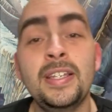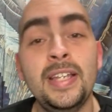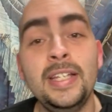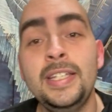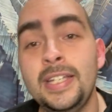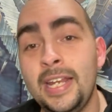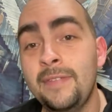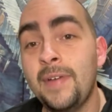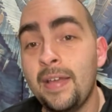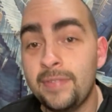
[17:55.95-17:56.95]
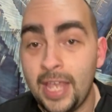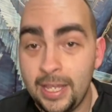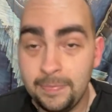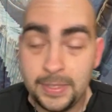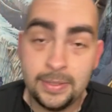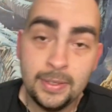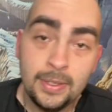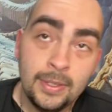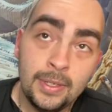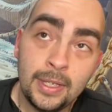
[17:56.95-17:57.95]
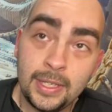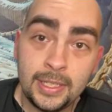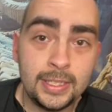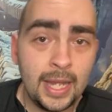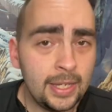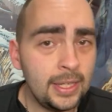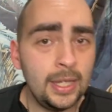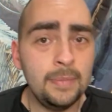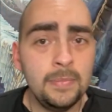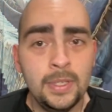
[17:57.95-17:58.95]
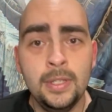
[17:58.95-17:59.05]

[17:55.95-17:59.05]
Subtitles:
1985 Games. I think it's .com.